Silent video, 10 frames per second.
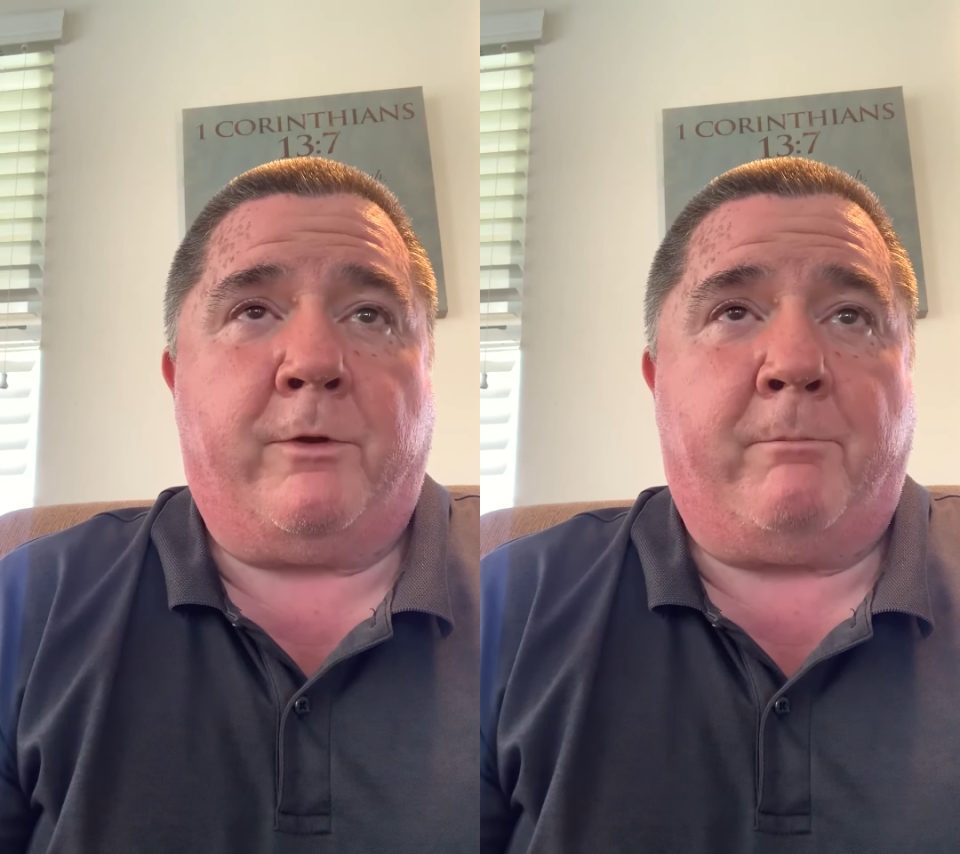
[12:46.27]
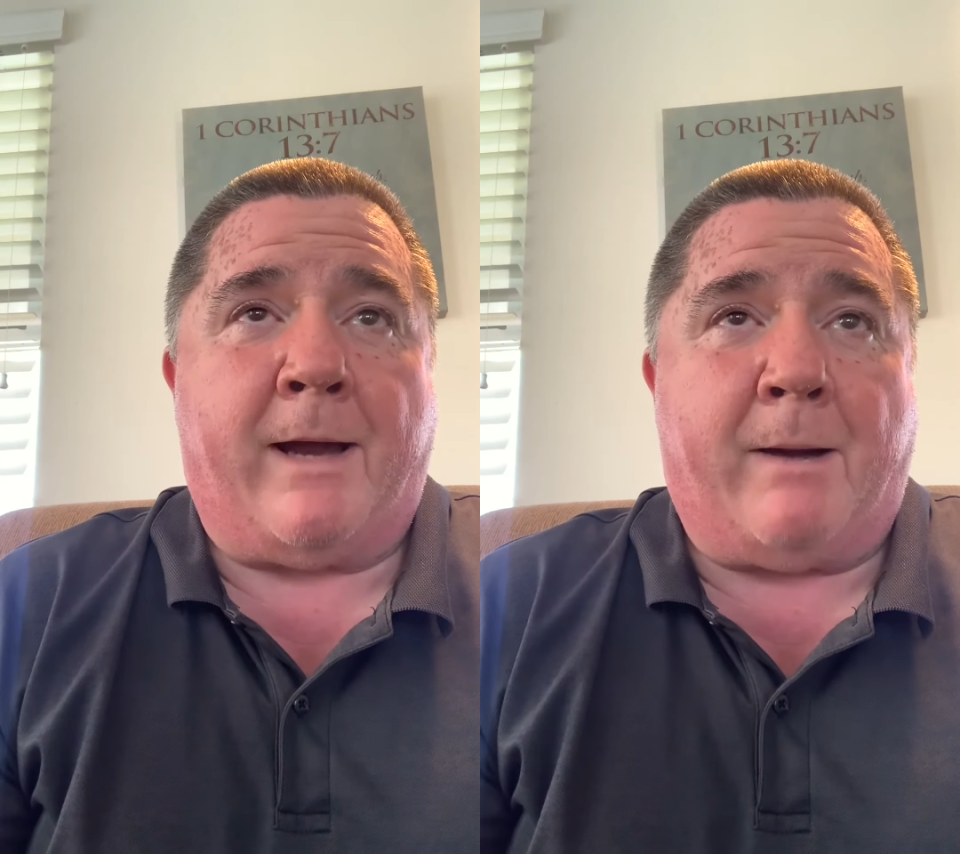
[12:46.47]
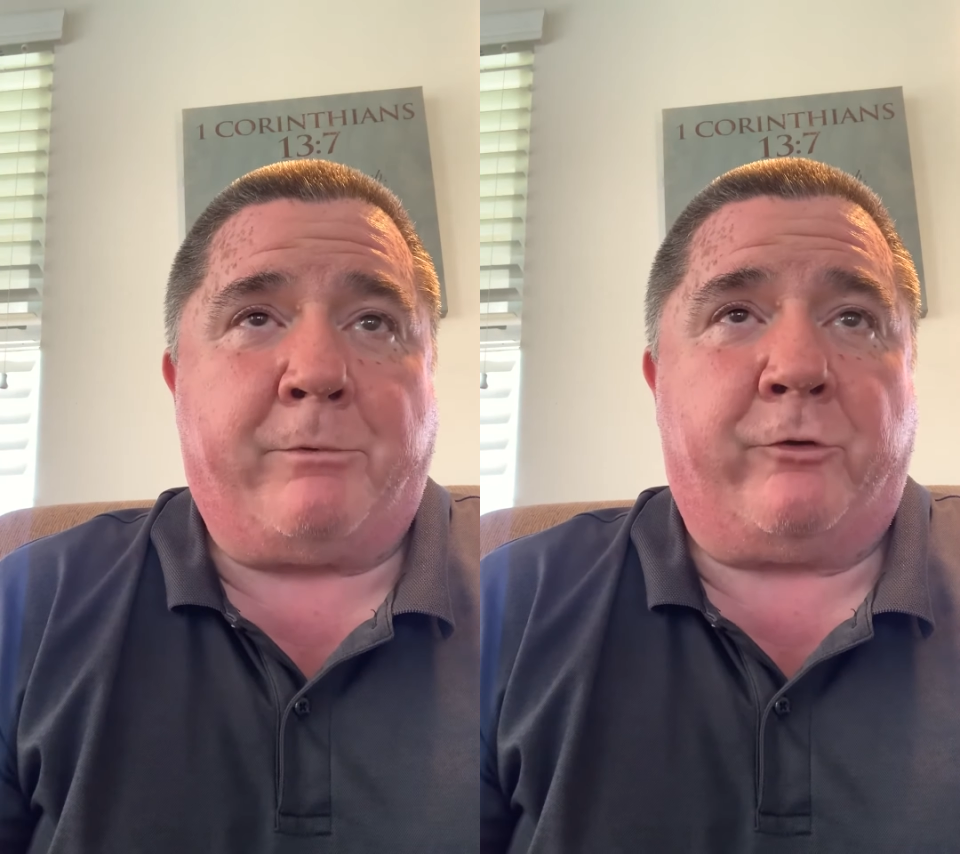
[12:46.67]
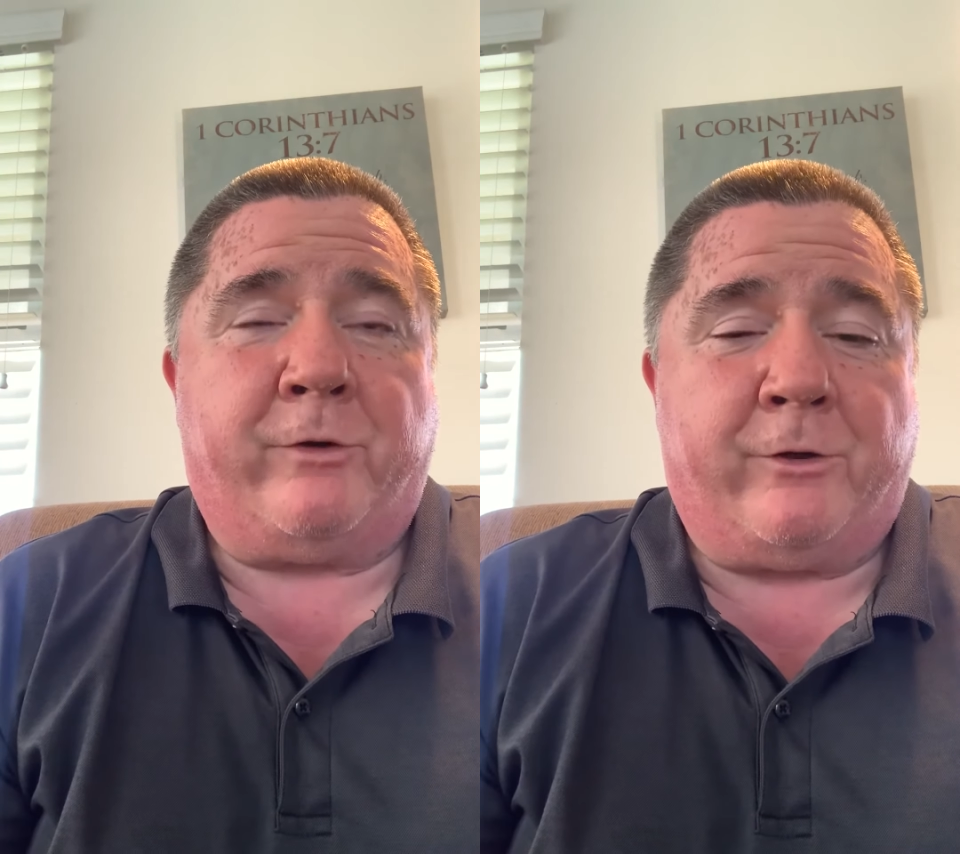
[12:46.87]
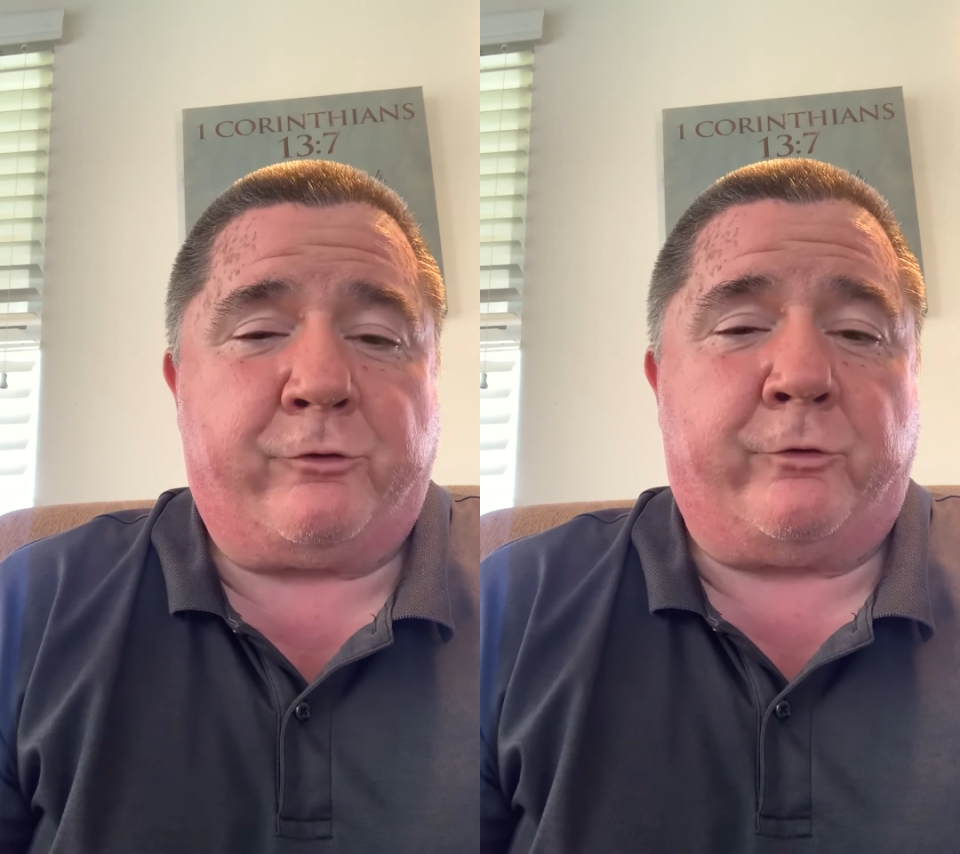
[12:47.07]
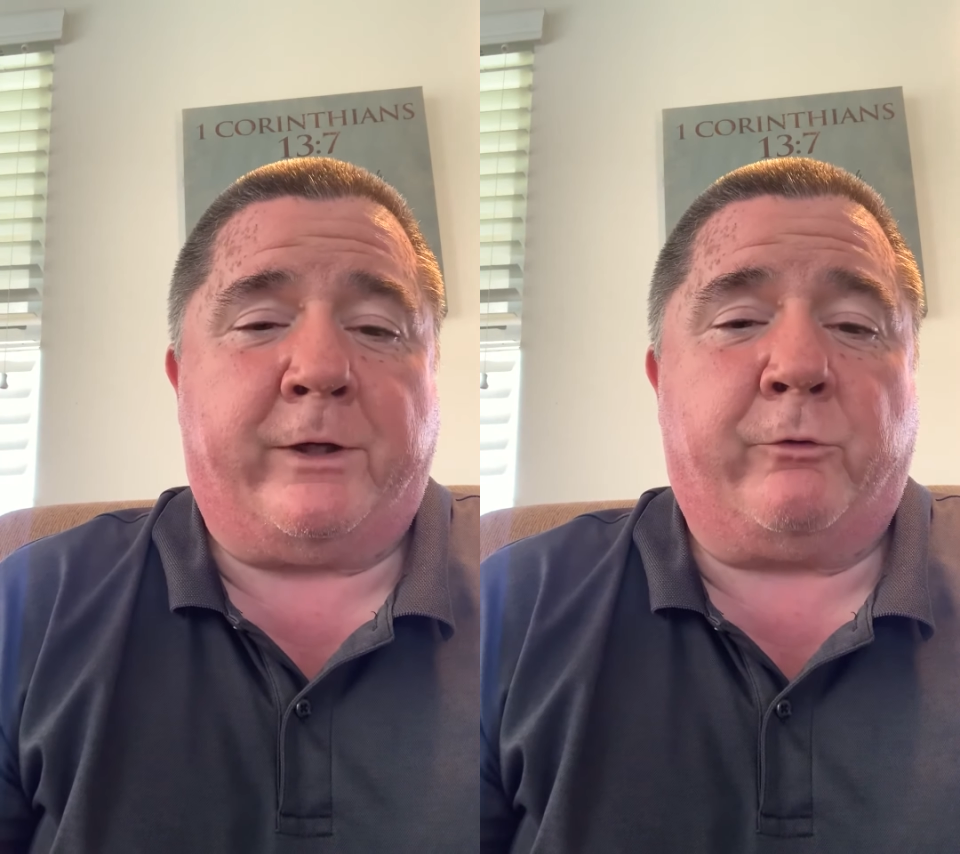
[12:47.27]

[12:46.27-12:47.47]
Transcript: the Baptist history,